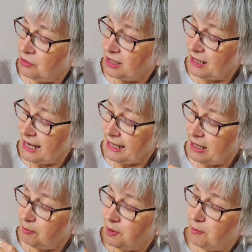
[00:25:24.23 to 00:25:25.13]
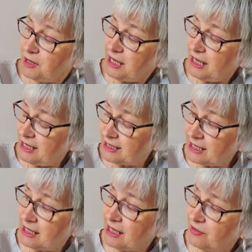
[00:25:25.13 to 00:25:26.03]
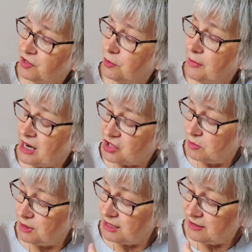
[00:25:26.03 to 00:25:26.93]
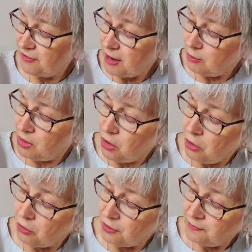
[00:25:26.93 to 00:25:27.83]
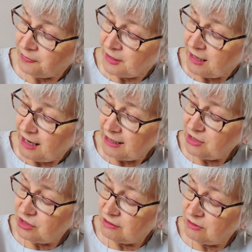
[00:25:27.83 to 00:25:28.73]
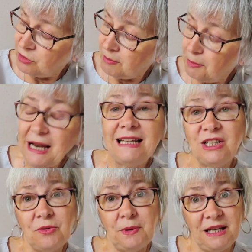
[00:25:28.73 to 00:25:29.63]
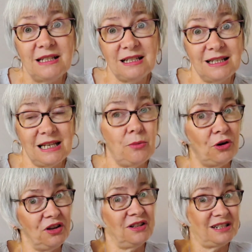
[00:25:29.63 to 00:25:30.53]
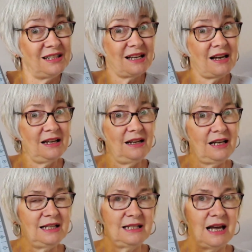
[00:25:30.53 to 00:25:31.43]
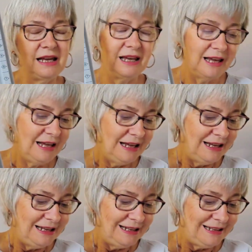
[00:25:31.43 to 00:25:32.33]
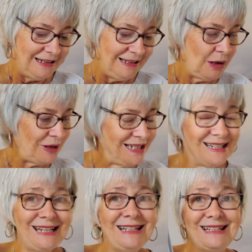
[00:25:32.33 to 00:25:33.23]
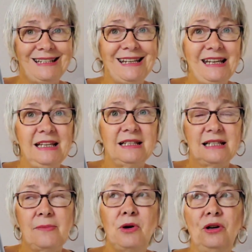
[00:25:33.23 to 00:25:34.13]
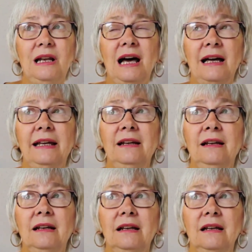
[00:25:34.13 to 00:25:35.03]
you can line up your beads and it gives you measurements of how long, and you can place your beads to see what your design is like. Now, I did see some online